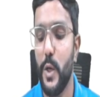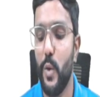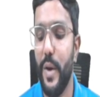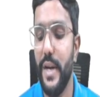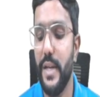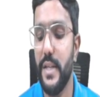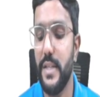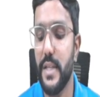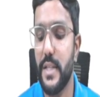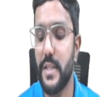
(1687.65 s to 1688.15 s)

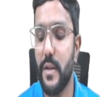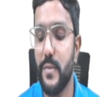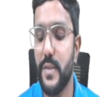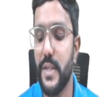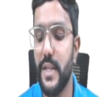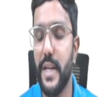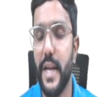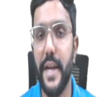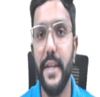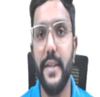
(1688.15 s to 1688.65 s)

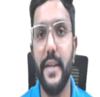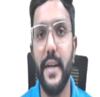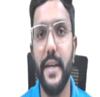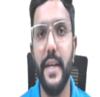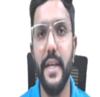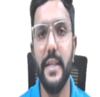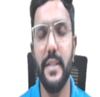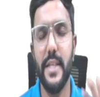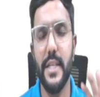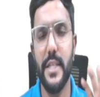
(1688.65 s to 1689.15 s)

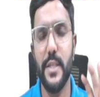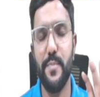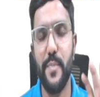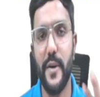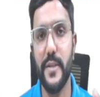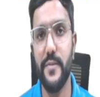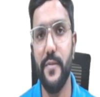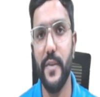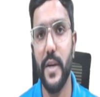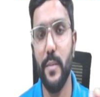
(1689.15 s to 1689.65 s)
26,930. Just
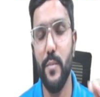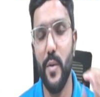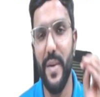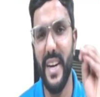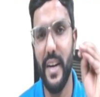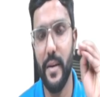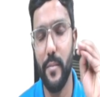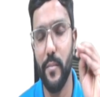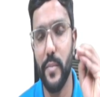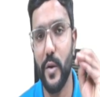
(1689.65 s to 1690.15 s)
pause for a
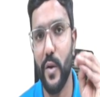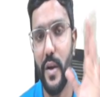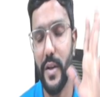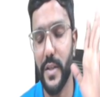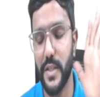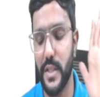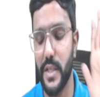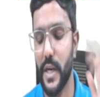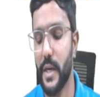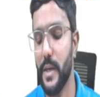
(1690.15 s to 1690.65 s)
moment.
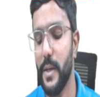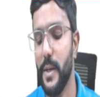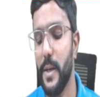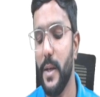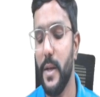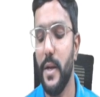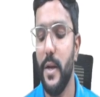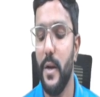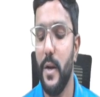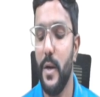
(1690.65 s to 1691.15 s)
Cross check.
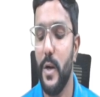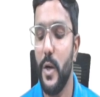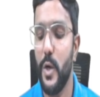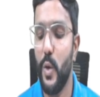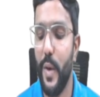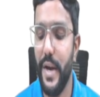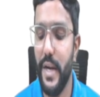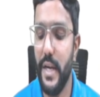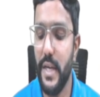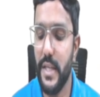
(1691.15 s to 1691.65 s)

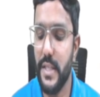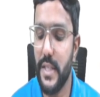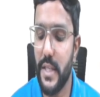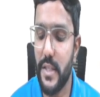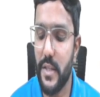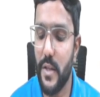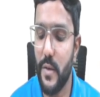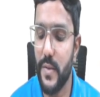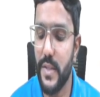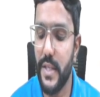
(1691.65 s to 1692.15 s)

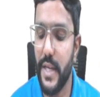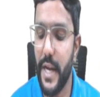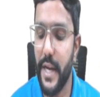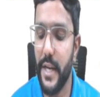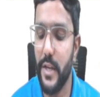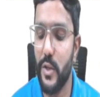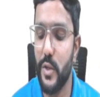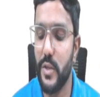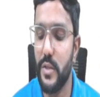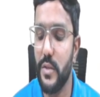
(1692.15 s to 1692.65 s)

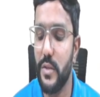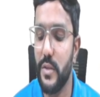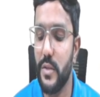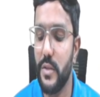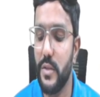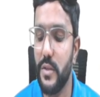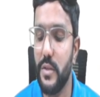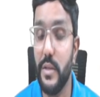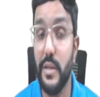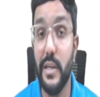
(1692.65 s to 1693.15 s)

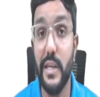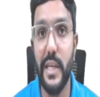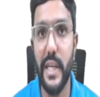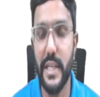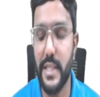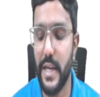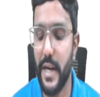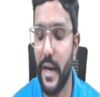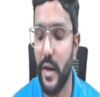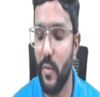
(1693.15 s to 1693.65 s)

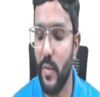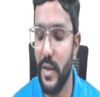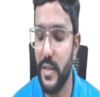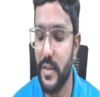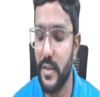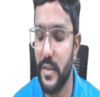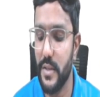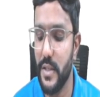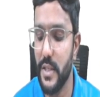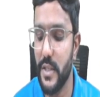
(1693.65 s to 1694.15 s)
26,930 is an
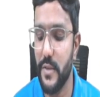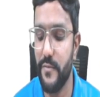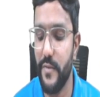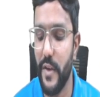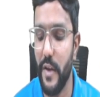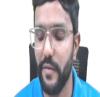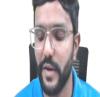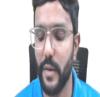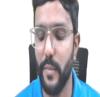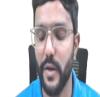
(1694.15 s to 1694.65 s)
adverse. This is
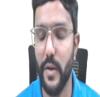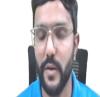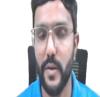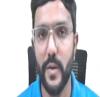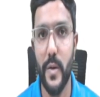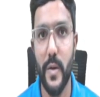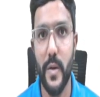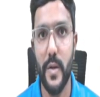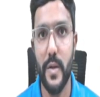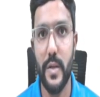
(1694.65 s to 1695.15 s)
favorable.
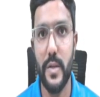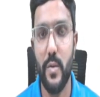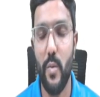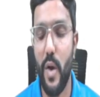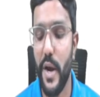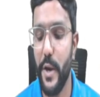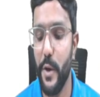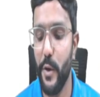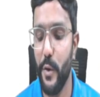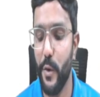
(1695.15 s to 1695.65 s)
So
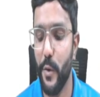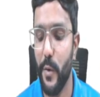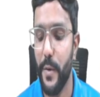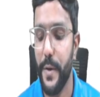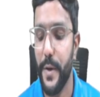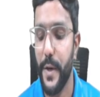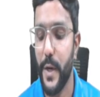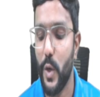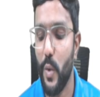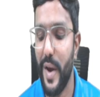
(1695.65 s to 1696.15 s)
what do you do?
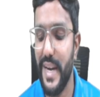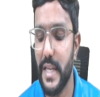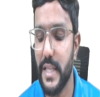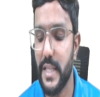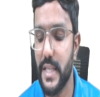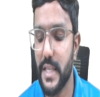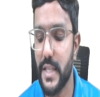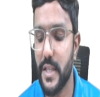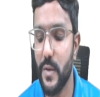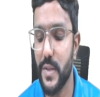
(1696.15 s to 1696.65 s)

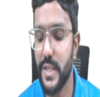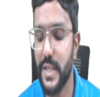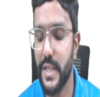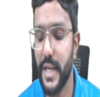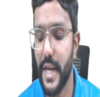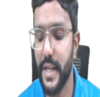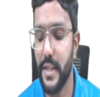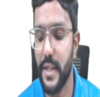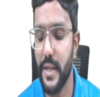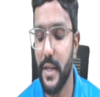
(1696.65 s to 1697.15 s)

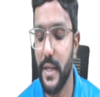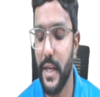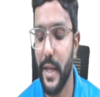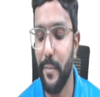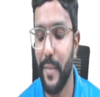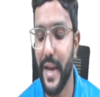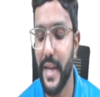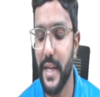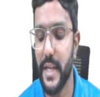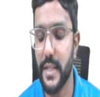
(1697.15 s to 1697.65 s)

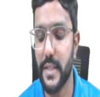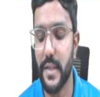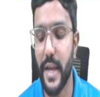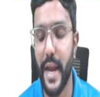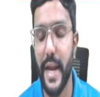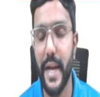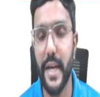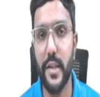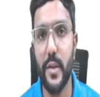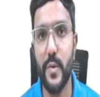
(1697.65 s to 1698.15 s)
26,930 minus
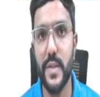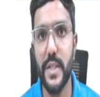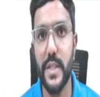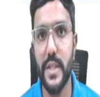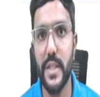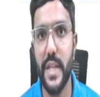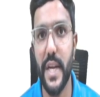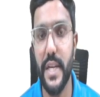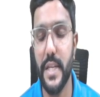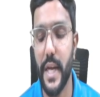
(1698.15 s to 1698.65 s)

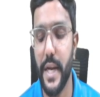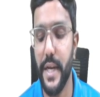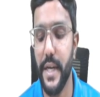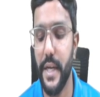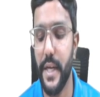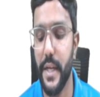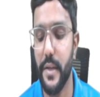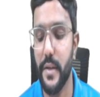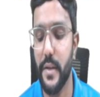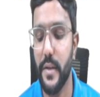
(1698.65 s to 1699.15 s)

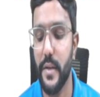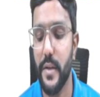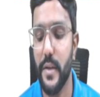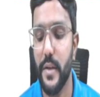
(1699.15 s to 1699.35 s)
8,390.